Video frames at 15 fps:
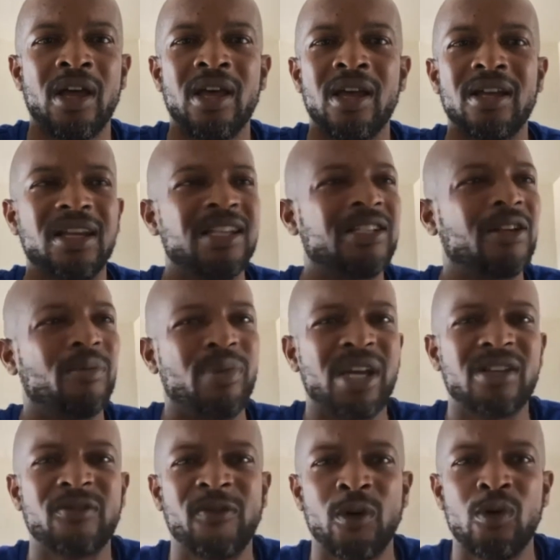Yeah. It's the
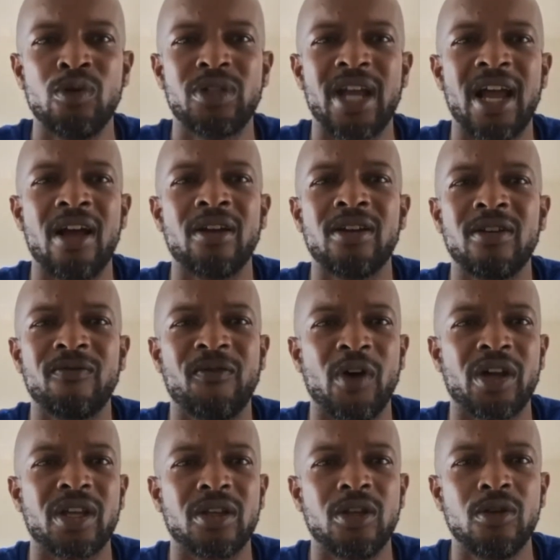best food town in
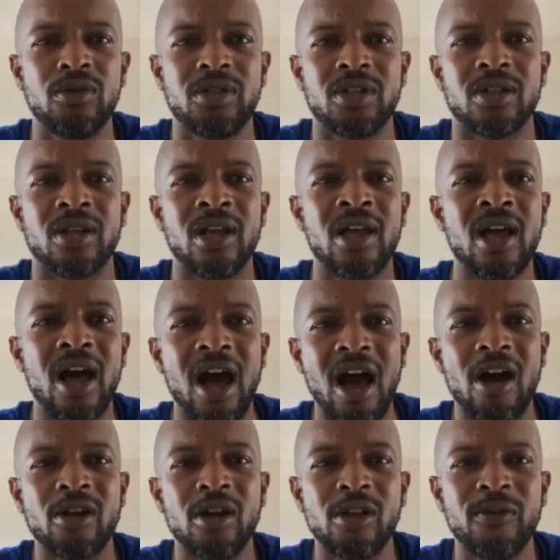fucking Houston. Yes,
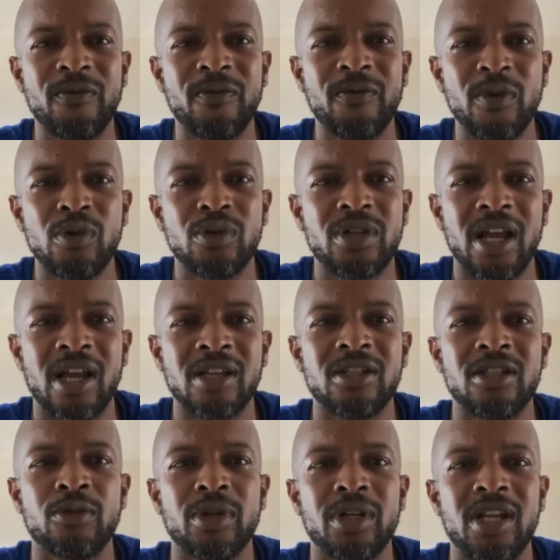all the other food towns
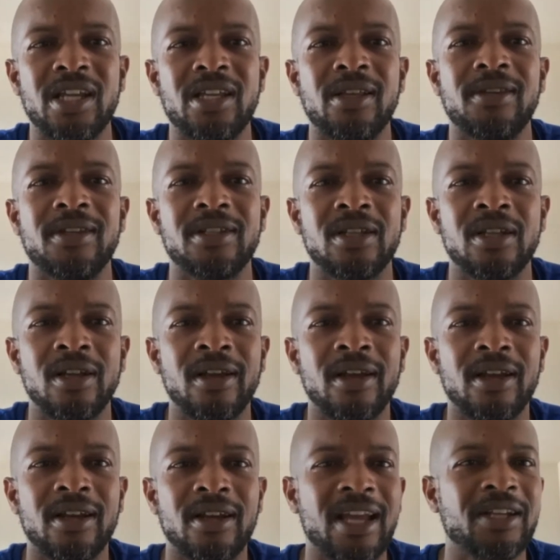is ridiculous.
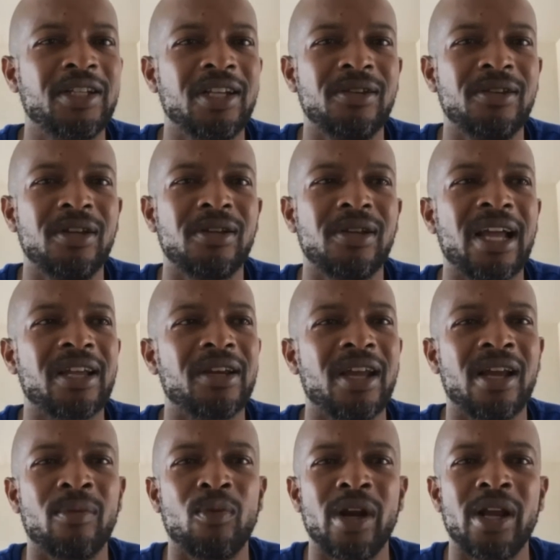Yeah. That shit look like a
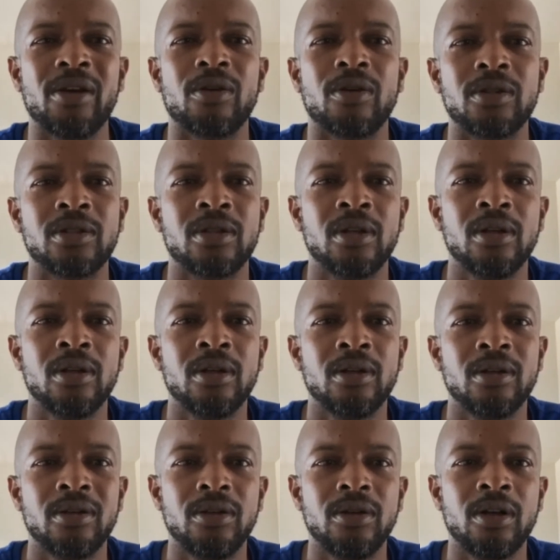damn Randall's.
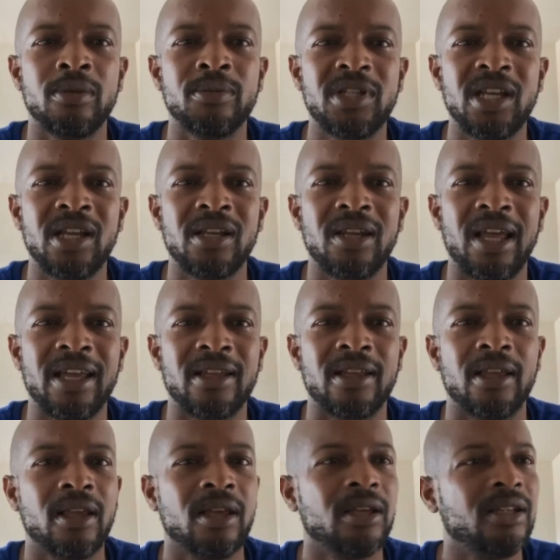Yeah. You know what I'm saying? Like,
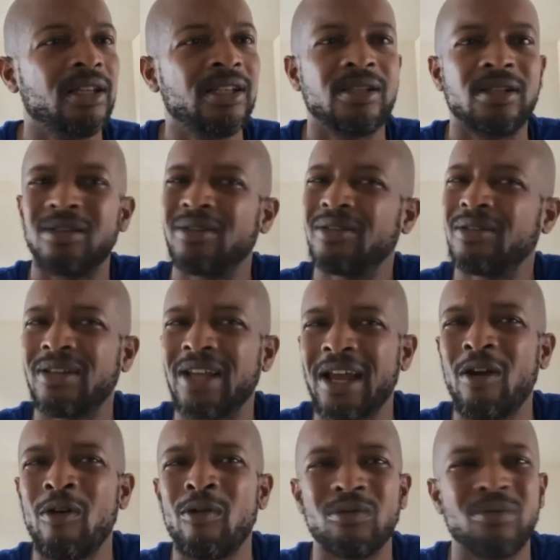that
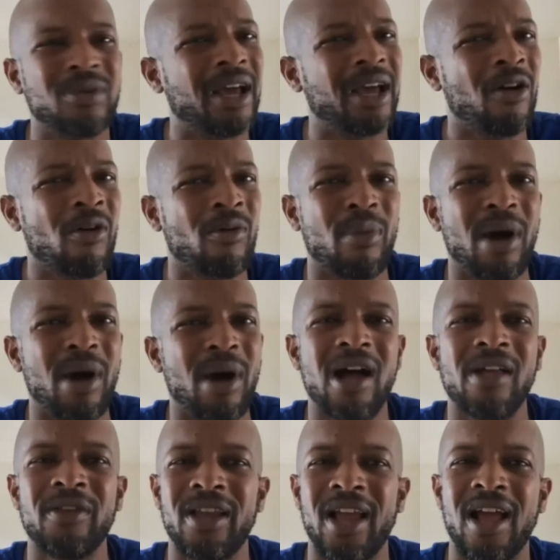don't
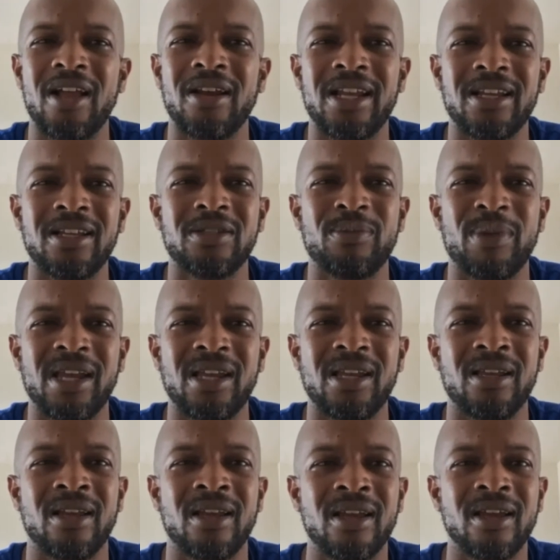bother y'all niggas, man?
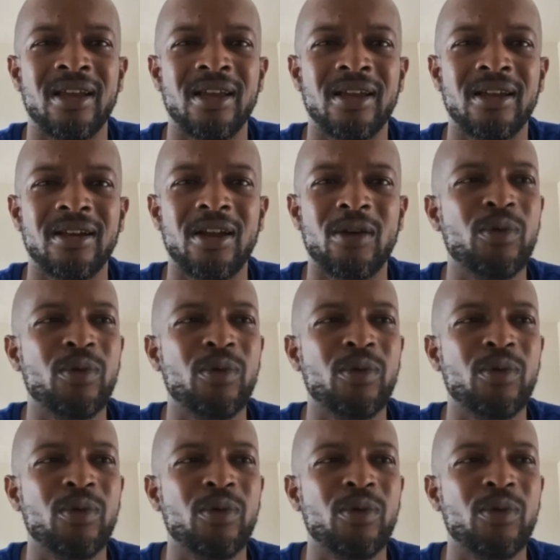That